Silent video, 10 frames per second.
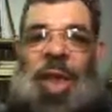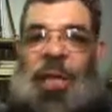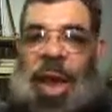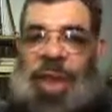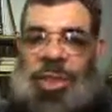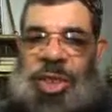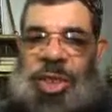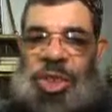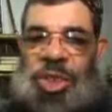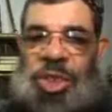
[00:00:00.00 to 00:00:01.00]
our
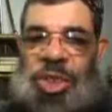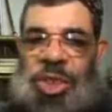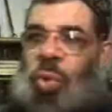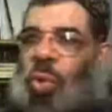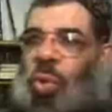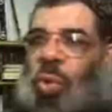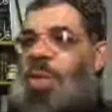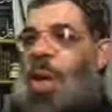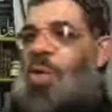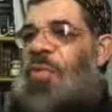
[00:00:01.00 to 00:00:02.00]
attention to
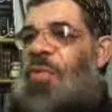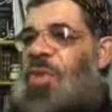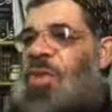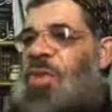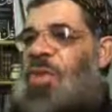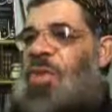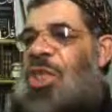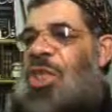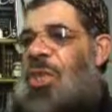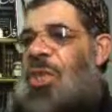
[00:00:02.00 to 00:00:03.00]
some of his
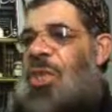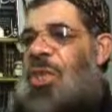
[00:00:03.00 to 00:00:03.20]
creation,